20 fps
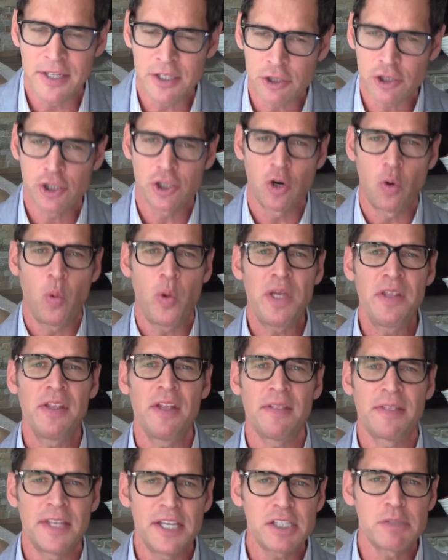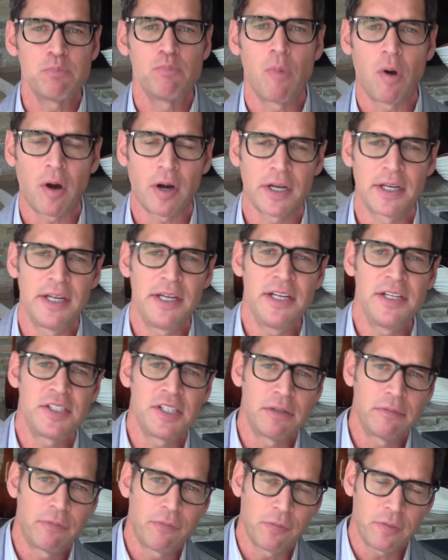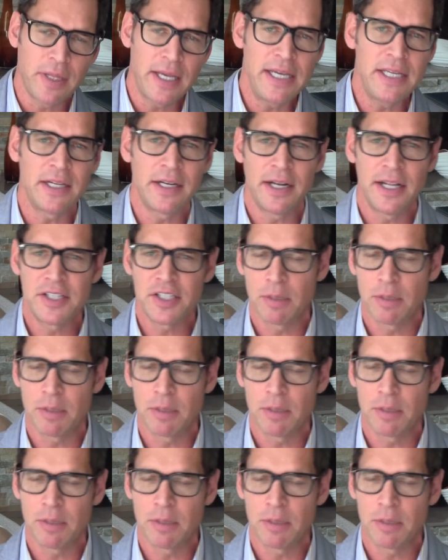that's showing that this market is inflated.